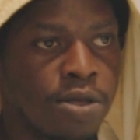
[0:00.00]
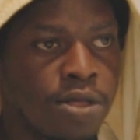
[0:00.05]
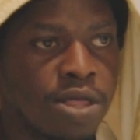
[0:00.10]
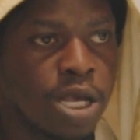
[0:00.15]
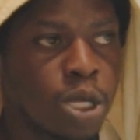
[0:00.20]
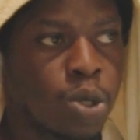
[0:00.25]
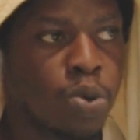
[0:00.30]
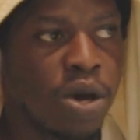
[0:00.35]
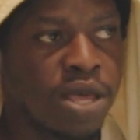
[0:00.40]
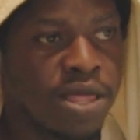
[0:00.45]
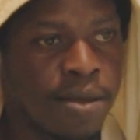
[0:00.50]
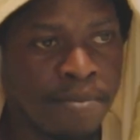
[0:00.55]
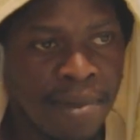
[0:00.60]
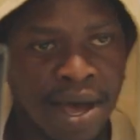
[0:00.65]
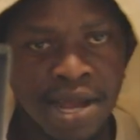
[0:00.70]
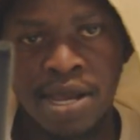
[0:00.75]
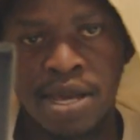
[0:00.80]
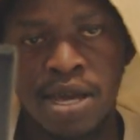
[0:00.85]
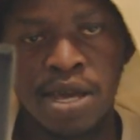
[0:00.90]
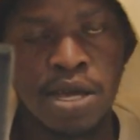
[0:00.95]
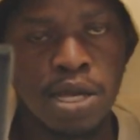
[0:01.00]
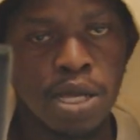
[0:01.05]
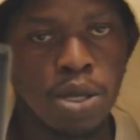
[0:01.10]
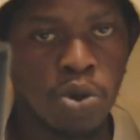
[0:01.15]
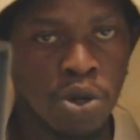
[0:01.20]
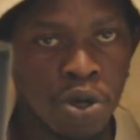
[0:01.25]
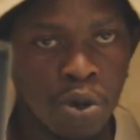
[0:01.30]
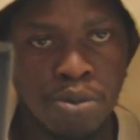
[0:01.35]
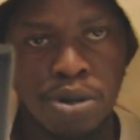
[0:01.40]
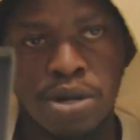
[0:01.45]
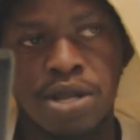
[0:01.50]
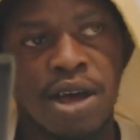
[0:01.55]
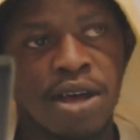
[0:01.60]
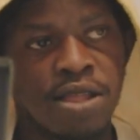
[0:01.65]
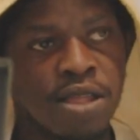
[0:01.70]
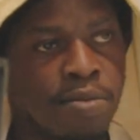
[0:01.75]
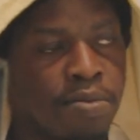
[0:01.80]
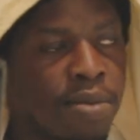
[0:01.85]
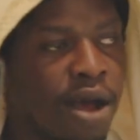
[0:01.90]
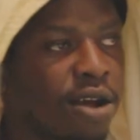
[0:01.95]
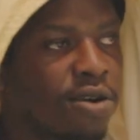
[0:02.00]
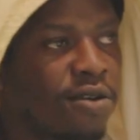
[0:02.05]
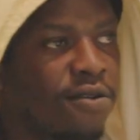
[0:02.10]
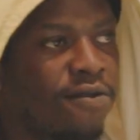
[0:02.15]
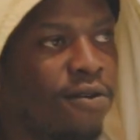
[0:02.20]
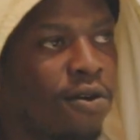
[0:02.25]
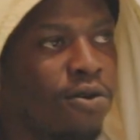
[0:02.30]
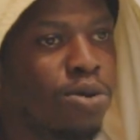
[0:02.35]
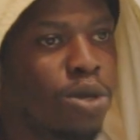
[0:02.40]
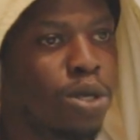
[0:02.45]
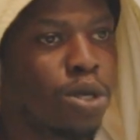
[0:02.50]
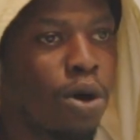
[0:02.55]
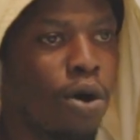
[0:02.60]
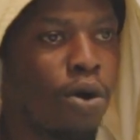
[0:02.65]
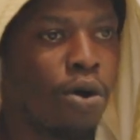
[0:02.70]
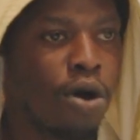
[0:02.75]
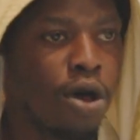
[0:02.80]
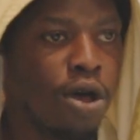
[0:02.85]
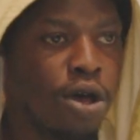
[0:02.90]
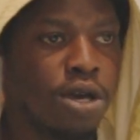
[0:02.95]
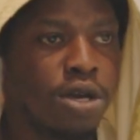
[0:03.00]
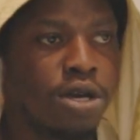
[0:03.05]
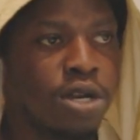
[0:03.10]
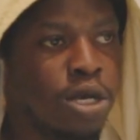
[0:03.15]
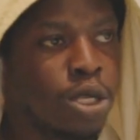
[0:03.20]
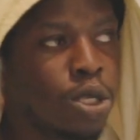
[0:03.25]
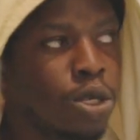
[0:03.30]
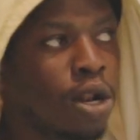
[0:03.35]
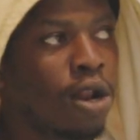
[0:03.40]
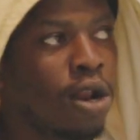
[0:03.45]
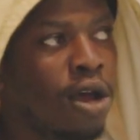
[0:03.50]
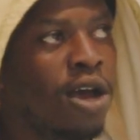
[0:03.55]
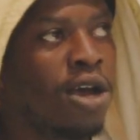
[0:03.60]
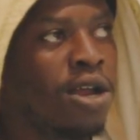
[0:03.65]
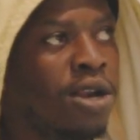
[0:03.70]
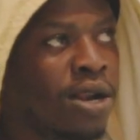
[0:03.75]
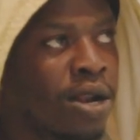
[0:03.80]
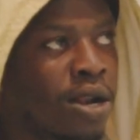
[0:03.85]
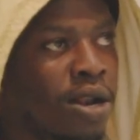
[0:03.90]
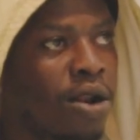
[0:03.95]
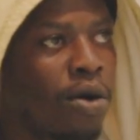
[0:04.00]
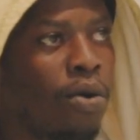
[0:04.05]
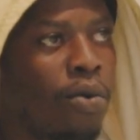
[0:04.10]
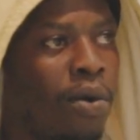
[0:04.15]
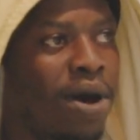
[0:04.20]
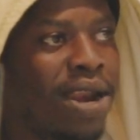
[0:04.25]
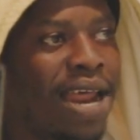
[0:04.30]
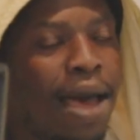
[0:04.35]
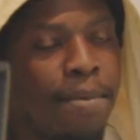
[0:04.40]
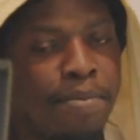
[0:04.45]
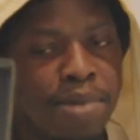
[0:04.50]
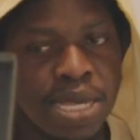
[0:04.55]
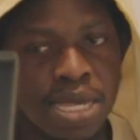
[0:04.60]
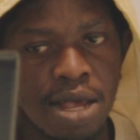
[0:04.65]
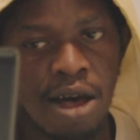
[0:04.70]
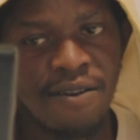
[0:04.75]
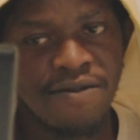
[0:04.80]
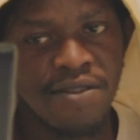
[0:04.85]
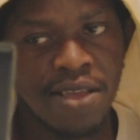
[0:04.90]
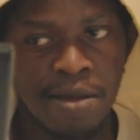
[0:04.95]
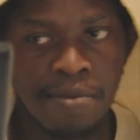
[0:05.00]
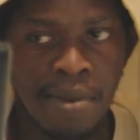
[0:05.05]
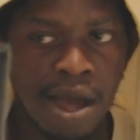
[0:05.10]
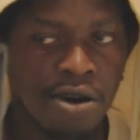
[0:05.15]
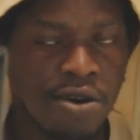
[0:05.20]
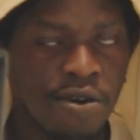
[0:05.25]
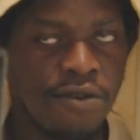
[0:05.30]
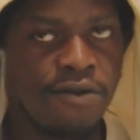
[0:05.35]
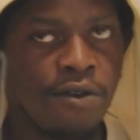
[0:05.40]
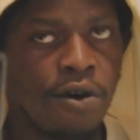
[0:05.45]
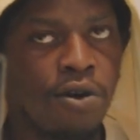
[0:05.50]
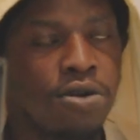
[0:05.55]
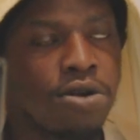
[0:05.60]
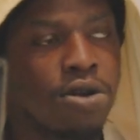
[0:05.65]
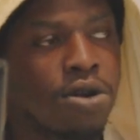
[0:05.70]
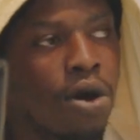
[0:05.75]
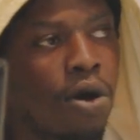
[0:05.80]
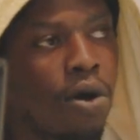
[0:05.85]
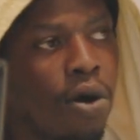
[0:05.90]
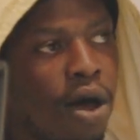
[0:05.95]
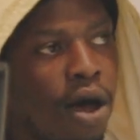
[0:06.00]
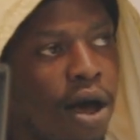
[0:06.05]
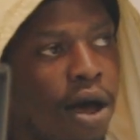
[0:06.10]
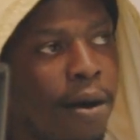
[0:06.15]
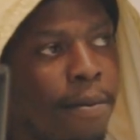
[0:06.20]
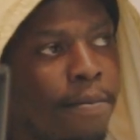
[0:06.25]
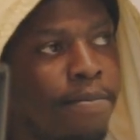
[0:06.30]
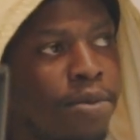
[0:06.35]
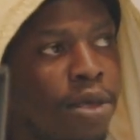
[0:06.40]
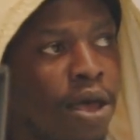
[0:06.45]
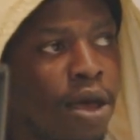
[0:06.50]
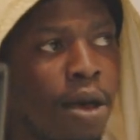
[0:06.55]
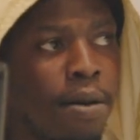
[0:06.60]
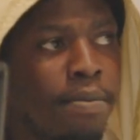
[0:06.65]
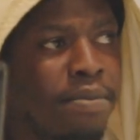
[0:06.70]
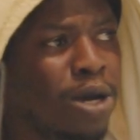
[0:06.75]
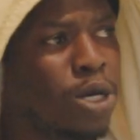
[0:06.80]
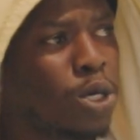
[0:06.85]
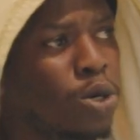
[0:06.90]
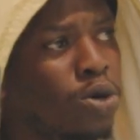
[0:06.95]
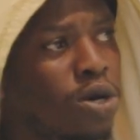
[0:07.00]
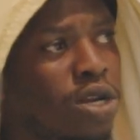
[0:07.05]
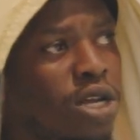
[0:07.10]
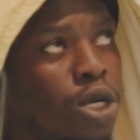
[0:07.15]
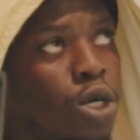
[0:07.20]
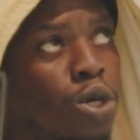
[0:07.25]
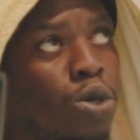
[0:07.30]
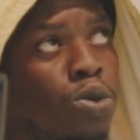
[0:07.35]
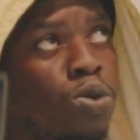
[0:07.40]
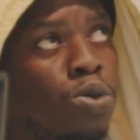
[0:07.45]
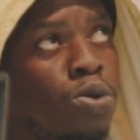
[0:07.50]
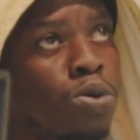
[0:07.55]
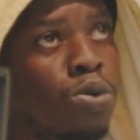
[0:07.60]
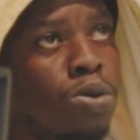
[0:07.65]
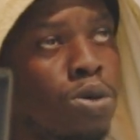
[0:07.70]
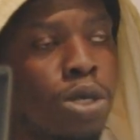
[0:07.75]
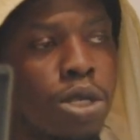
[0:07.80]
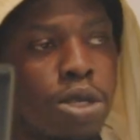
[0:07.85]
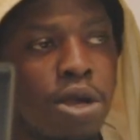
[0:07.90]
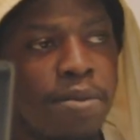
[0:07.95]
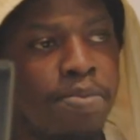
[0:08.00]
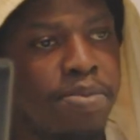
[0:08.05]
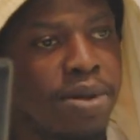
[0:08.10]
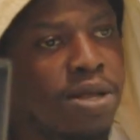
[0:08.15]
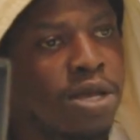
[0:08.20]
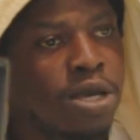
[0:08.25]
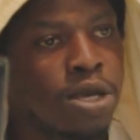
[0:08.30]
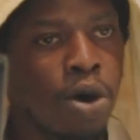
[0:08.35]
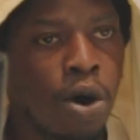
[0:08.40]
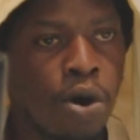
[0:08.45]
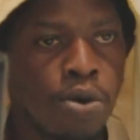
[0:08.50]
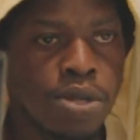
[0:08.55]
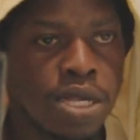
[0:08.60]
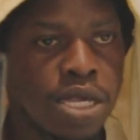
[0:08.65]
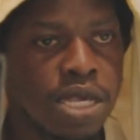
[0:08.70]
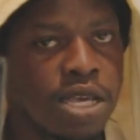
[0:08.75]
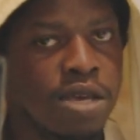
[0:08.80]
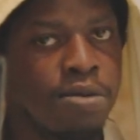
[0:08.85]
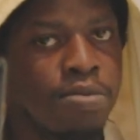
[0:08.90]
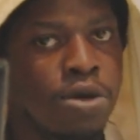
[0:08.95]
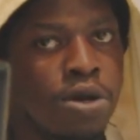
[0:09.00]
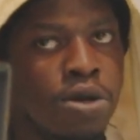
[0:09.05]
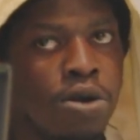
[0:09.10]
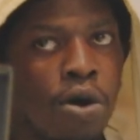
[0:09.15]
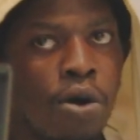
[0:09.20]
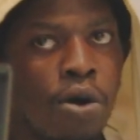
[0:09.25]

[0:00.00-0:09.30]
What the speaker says: that's where the money is, when you put down the microphone. So you need to learn what happens after the microphone, Make sure that you start building your own team,